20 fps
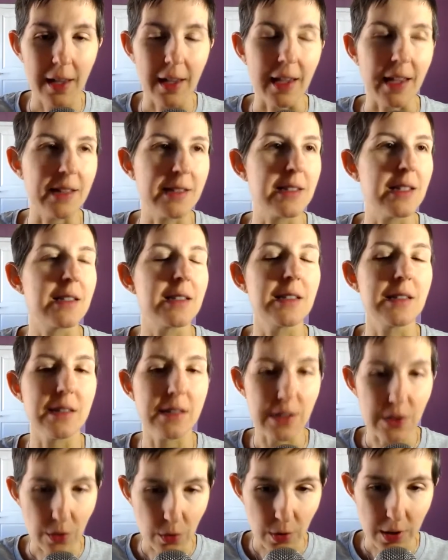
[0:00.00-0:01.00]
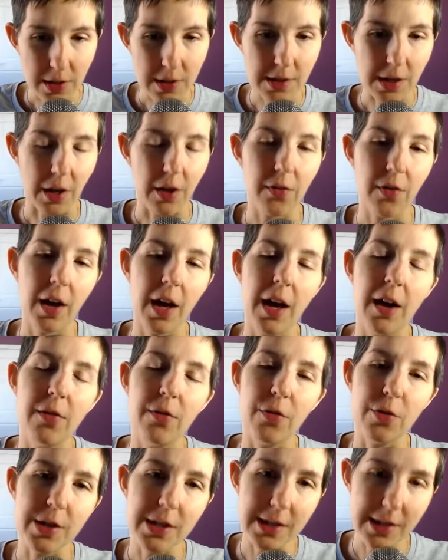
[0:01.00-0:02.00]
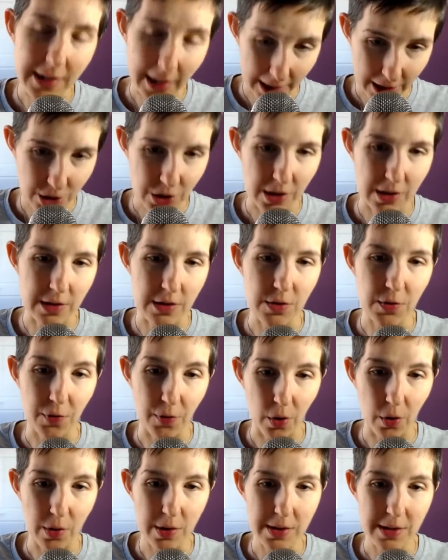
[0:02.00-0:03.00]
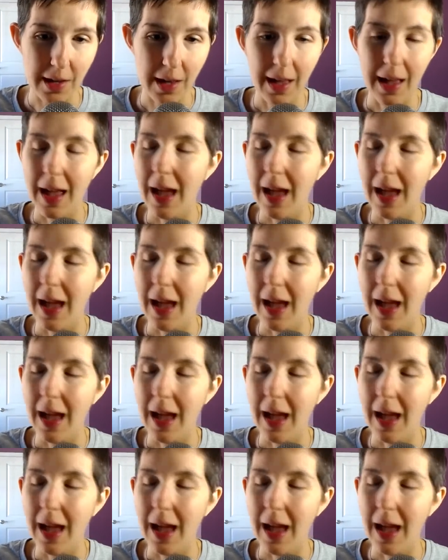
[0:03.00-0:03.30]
It's a series of conversations, folks.